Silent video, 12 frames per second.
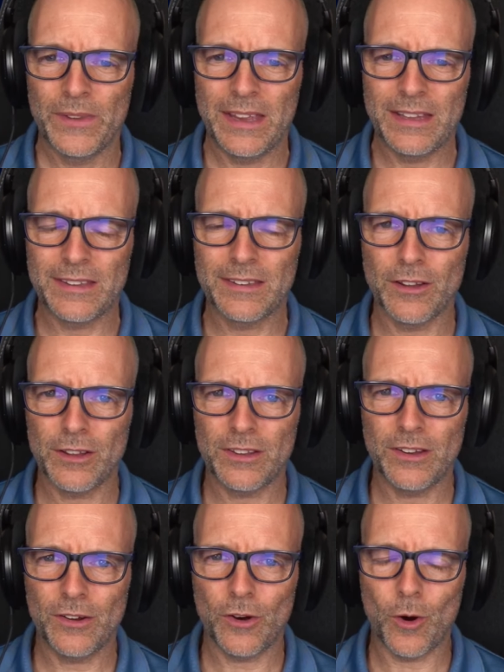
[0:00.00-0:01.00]
It's not
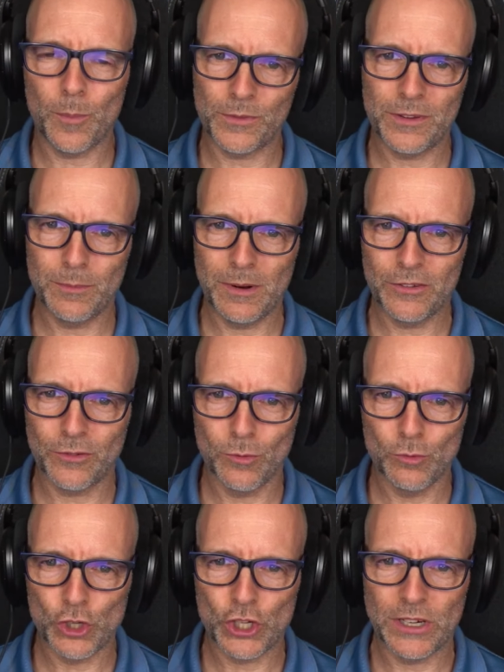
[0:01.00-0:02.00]
the optimal
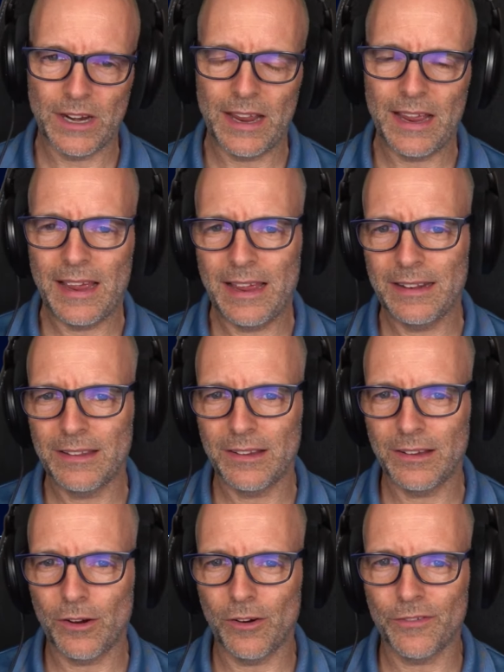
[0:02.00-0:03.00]
solution. And
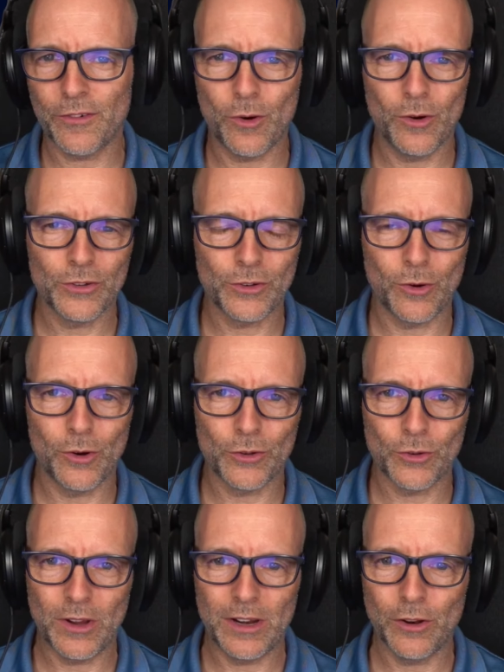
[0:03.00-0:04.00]
of course,
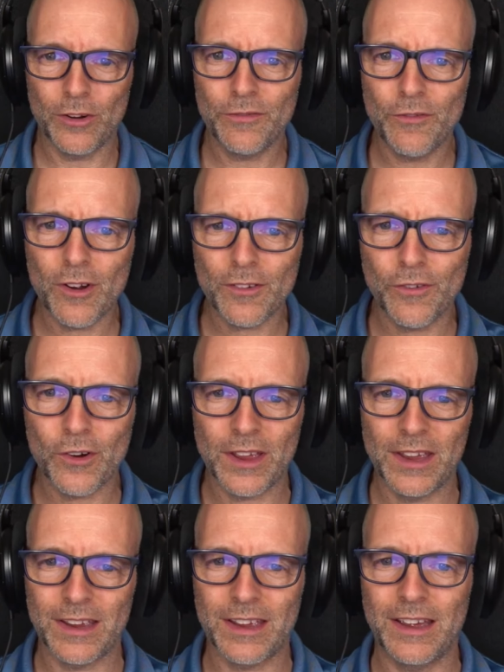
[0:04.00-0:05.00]
also a lot of work for Cake.